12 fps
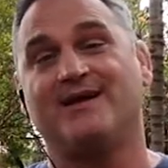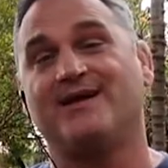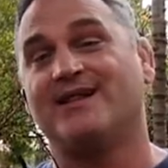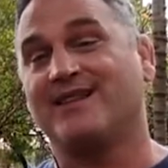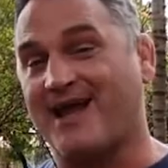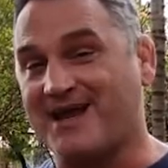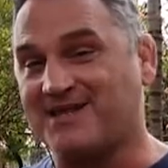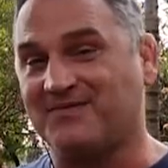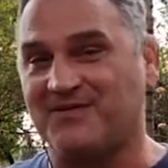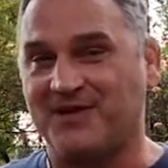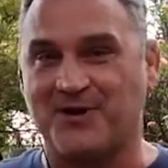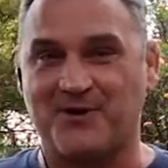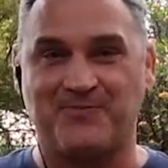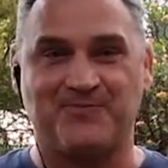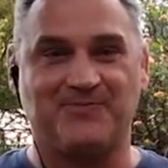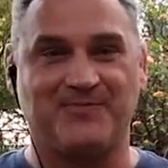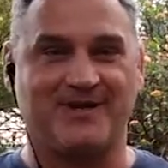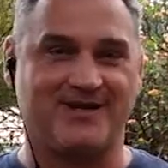like the video,
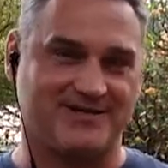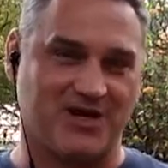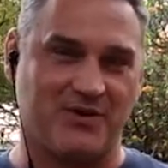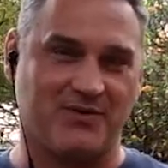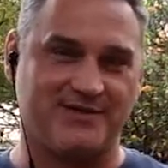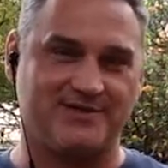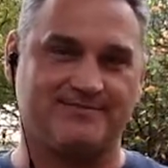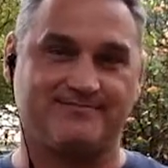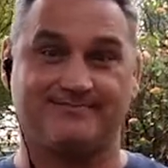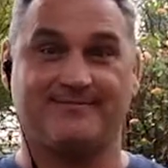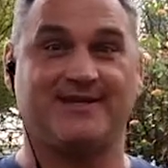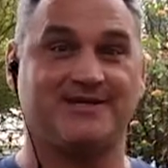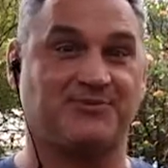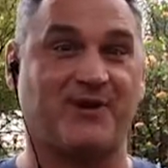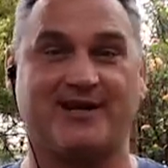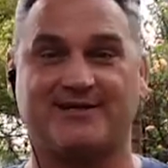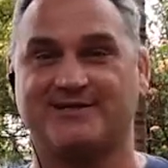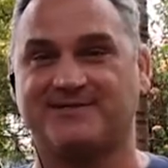and as always, let's
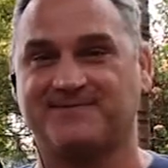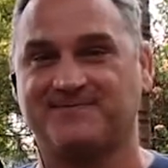practice.